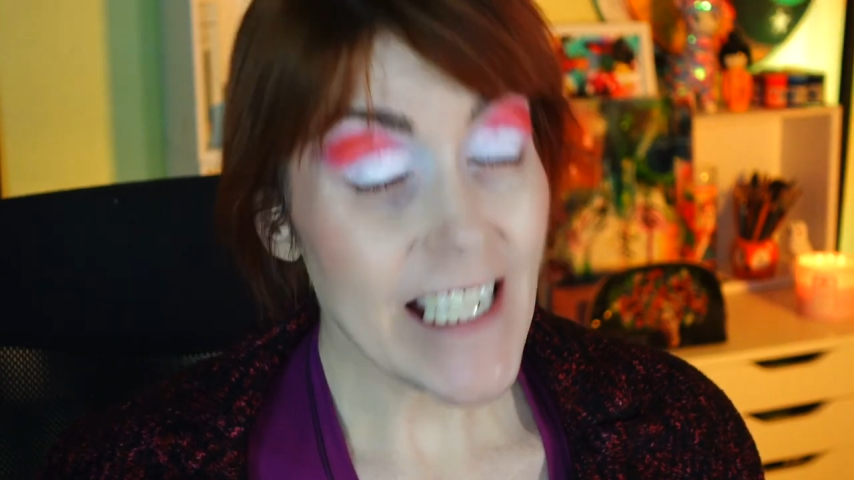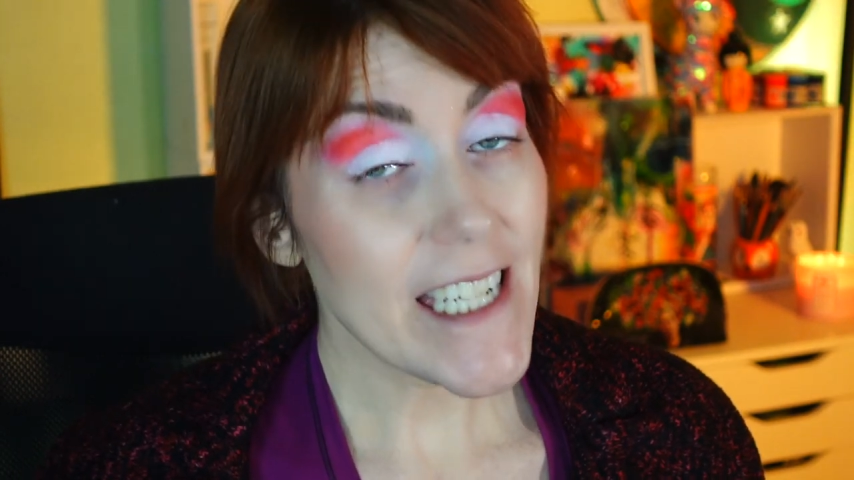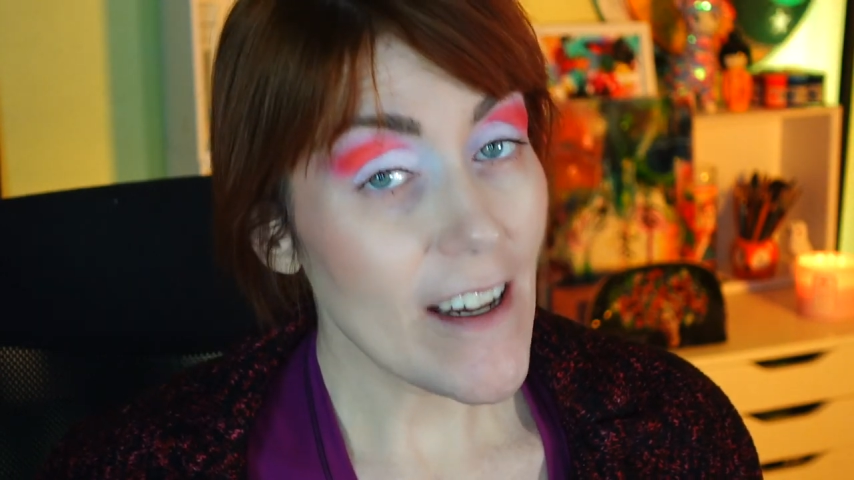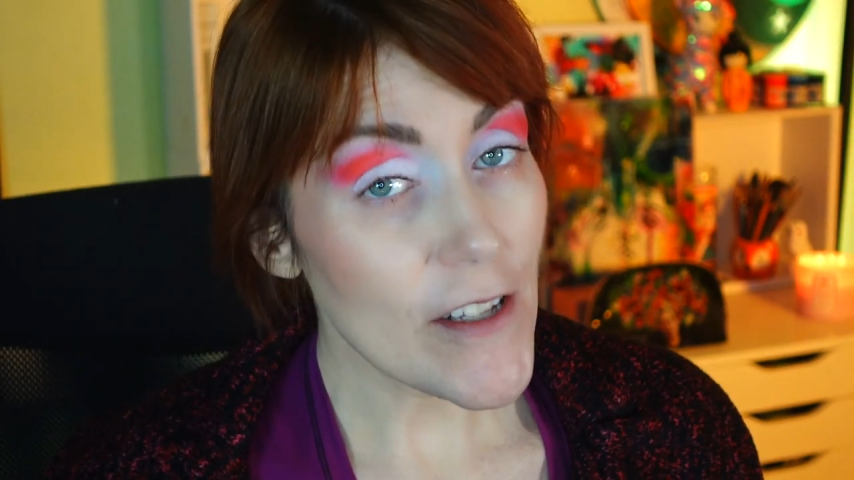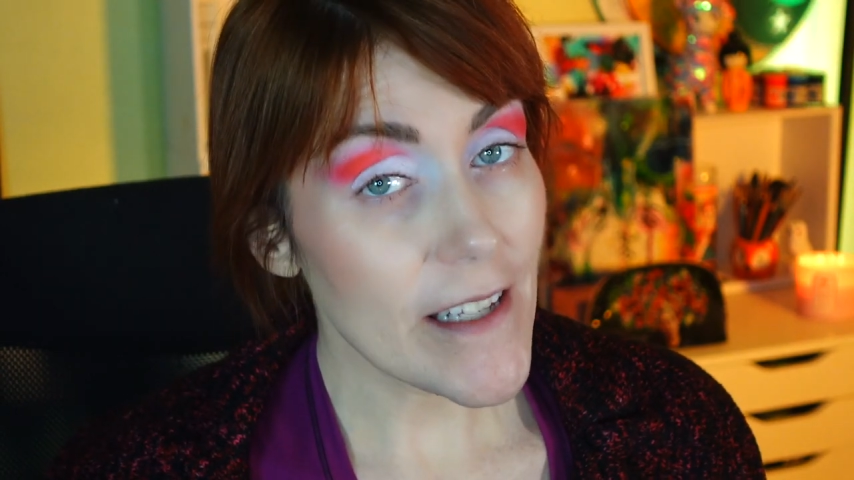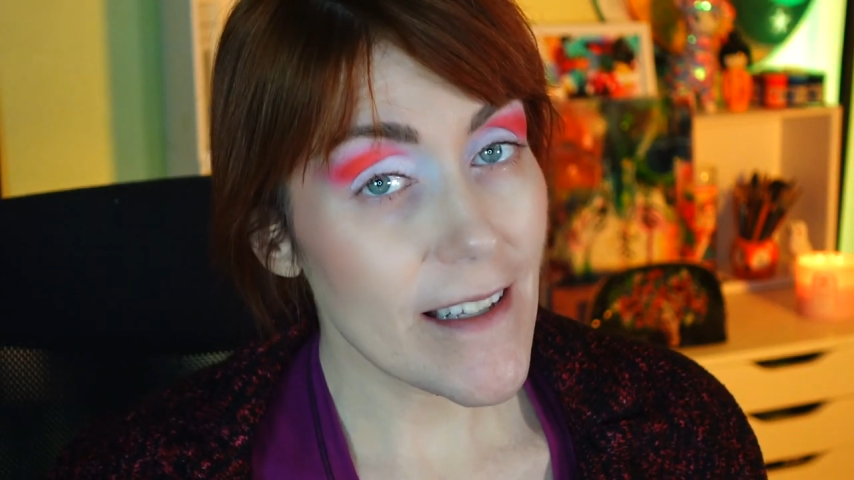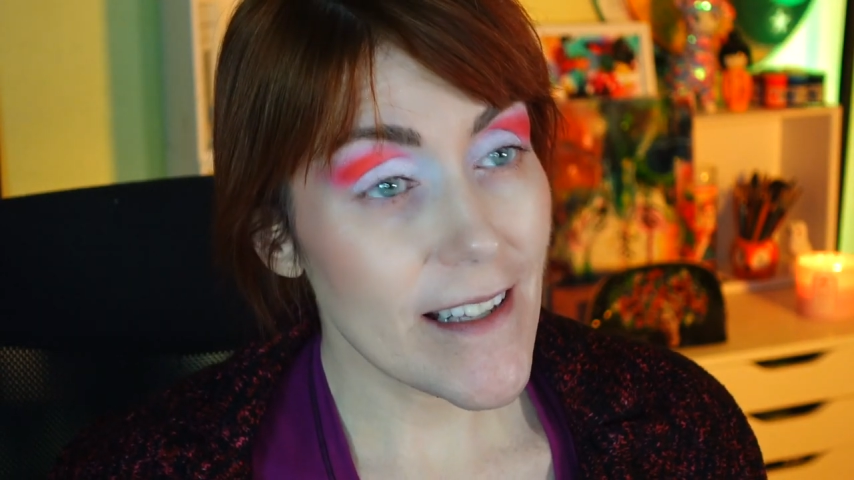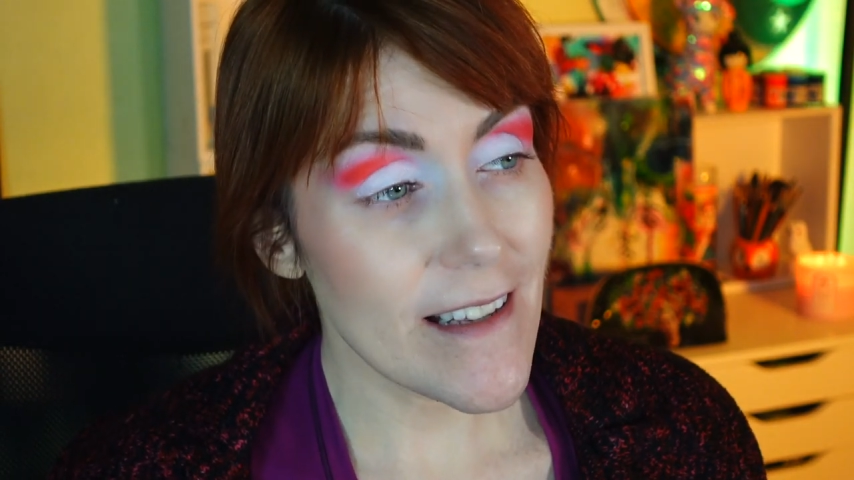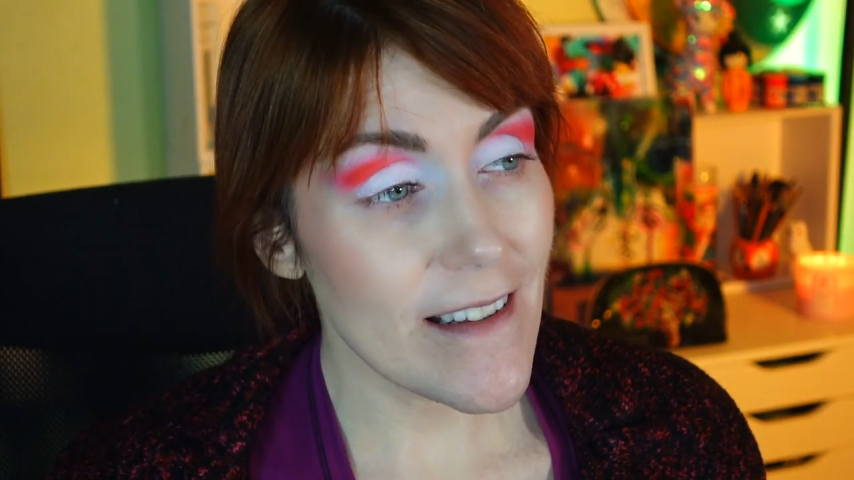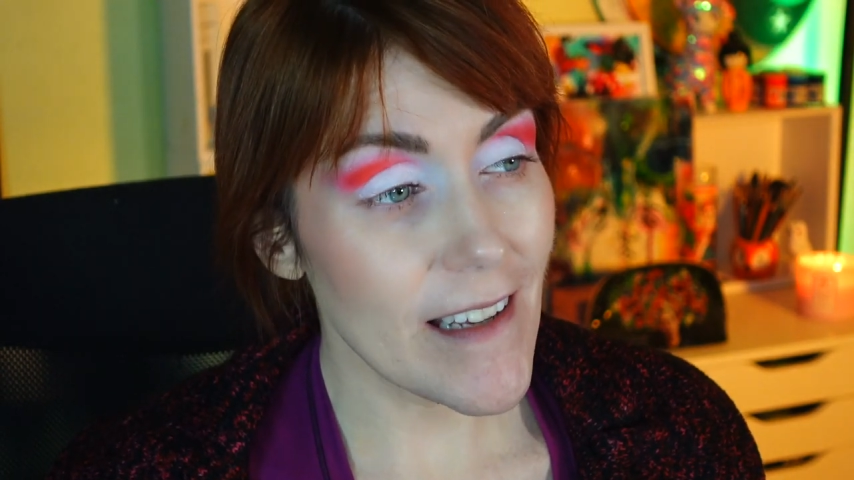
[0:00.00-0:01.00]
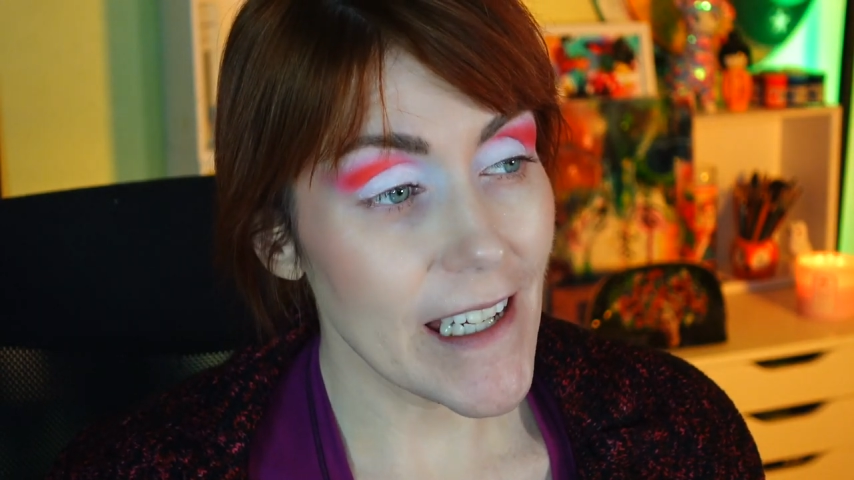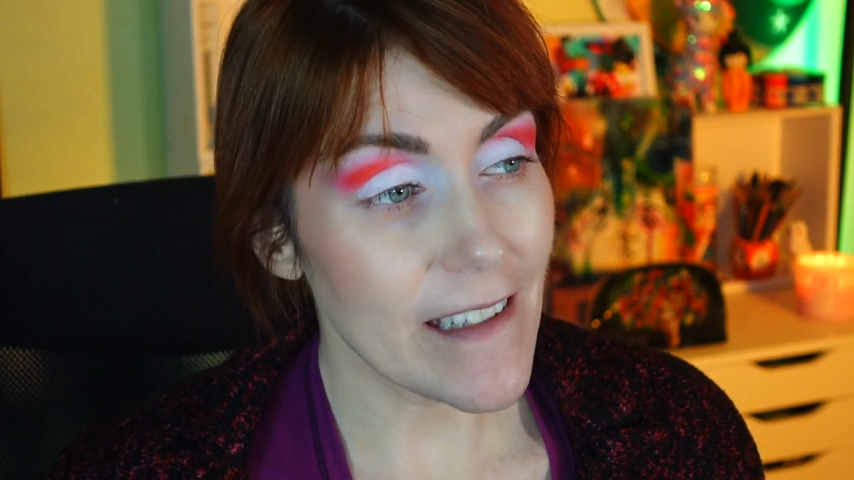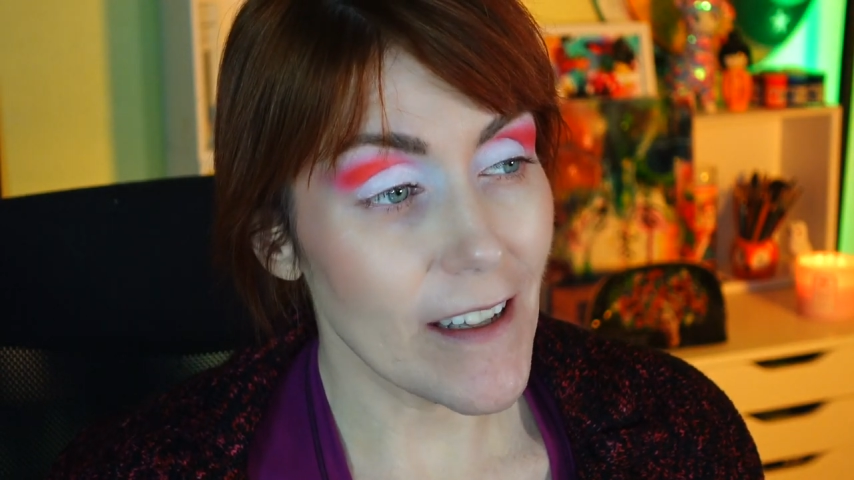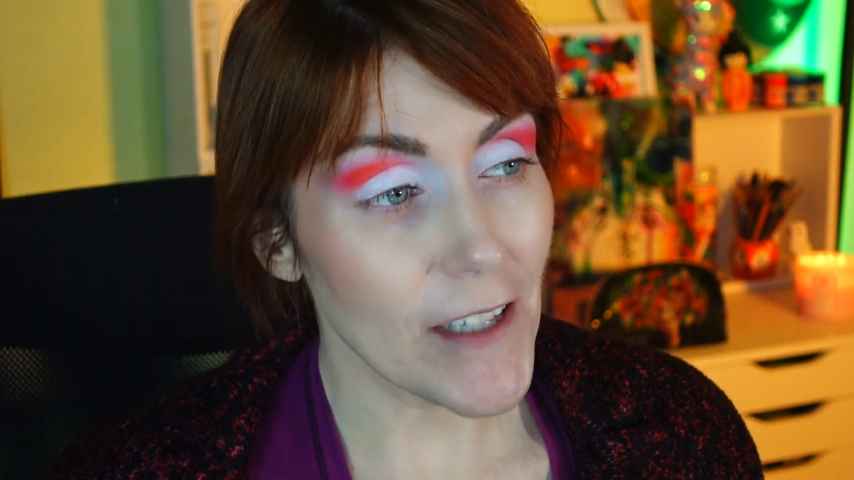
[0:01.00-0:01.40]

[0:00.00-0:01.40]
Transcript: can tell that this is like the